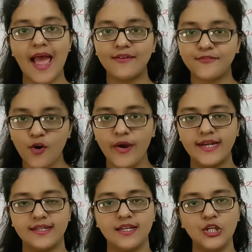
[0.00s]

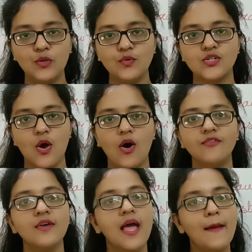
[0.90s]
avoid the use
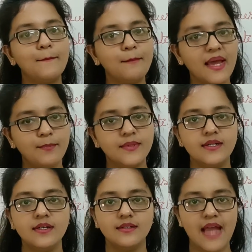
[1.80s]
of
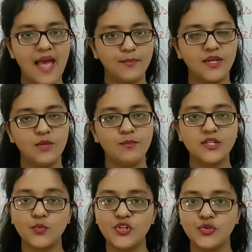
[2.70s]
paper napkin,
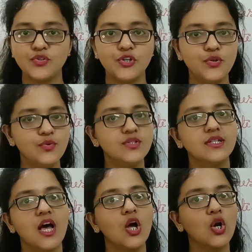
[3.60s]
but we should
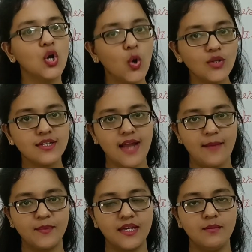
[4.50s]
use the cloth
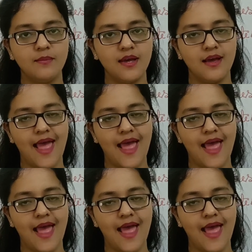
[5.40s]
napkin